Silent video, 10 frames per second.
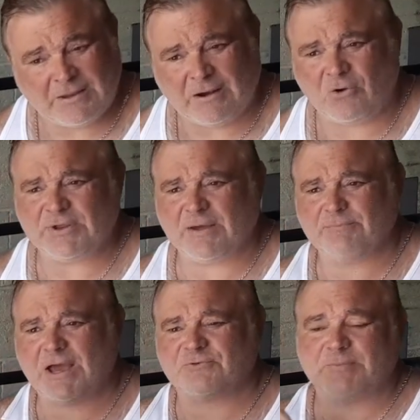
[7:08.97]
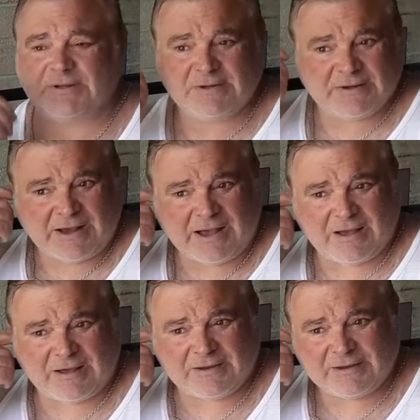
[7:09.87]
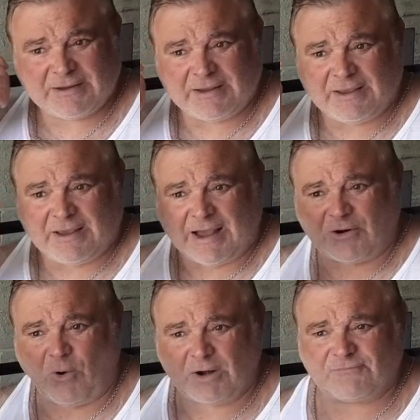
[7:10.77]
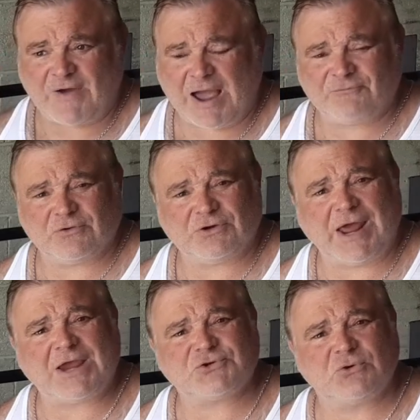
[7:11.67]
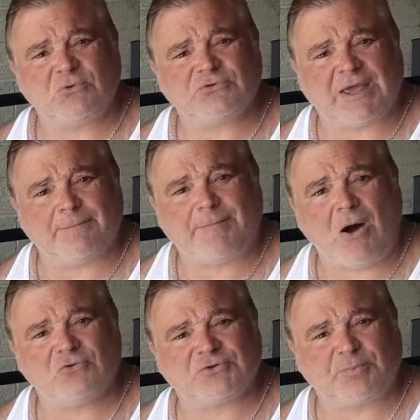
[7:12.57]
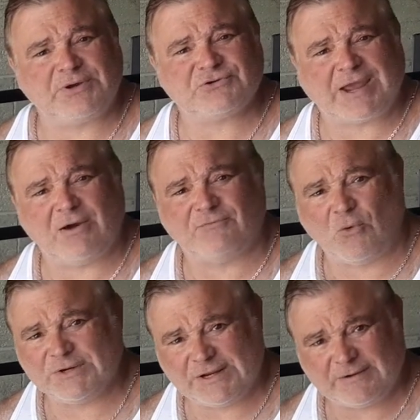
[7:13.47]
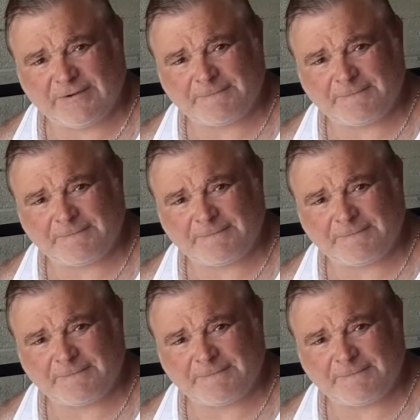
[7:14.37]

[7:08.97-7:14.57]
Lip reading: Oh yeah, it reminds me, I qualified for the Nationals out in Palm Springs, California.